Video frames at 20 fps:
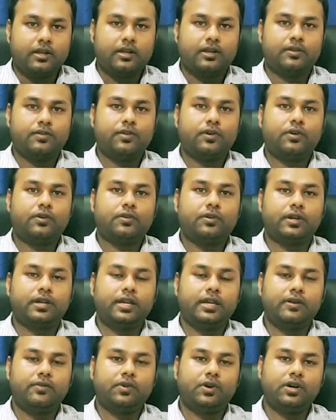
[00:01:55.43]

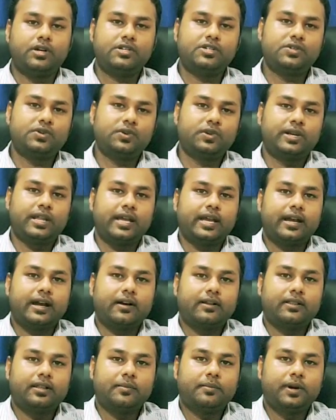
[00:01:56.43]
he wants to take
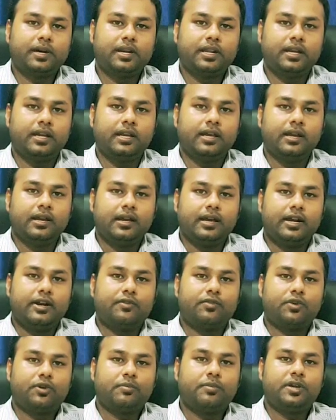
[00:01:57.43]
out the money,
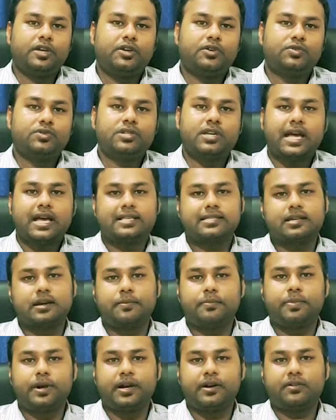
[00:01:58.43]
it would be huge as
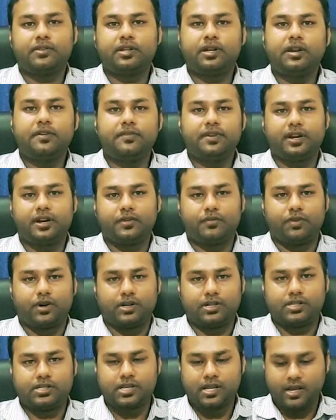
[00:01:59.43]
compared to the dividend
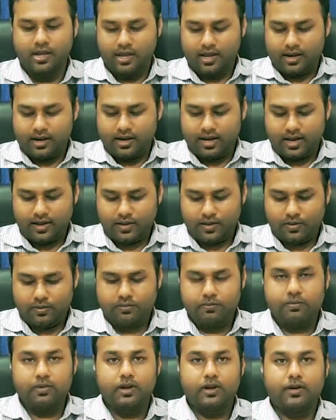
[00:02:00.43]
ones.
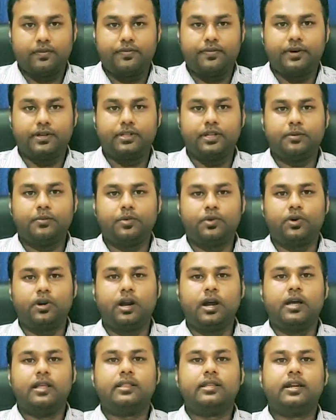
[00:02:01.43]
Now,
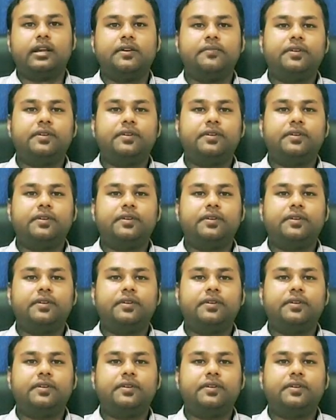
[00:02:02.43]
furthermore, the